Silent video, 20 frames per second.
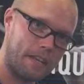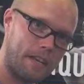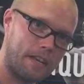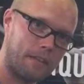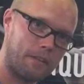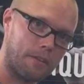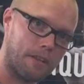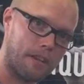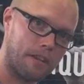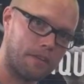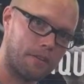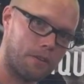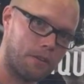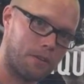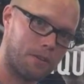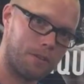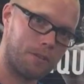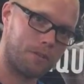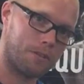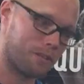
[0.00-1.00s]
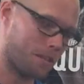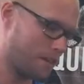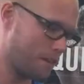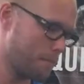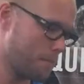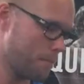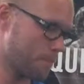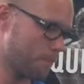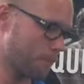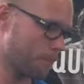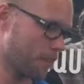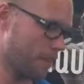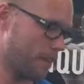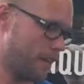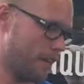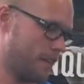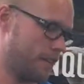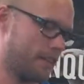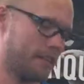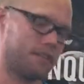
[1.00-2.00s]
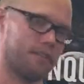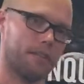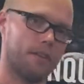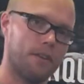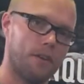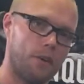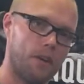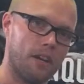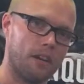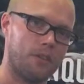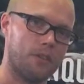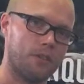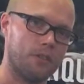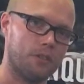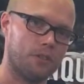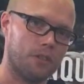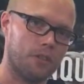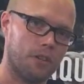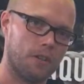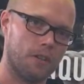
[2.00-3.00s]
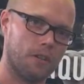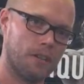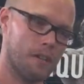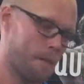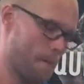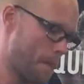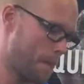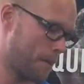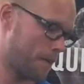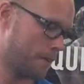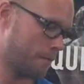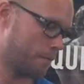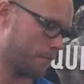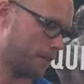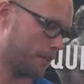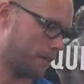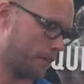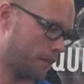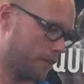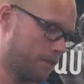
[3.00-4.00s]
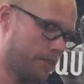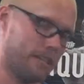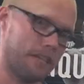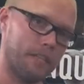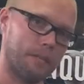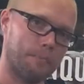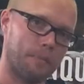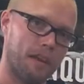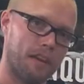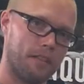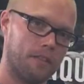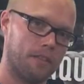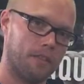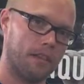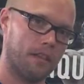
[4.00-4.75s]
stay together all the time. And then slow and control, bring your knees back